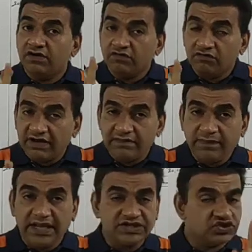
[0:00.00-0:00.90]
One
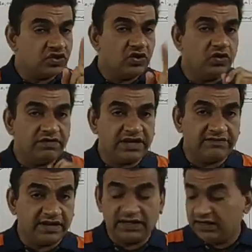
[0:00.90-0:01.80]
place you all know very
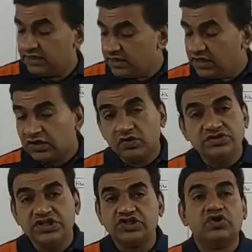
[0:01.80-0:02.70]
well.
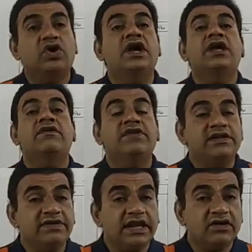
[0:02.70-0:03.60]
Closing stock. Where
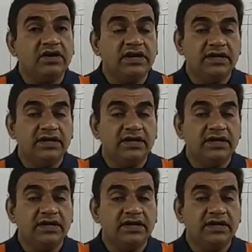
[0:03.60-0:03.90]
we record?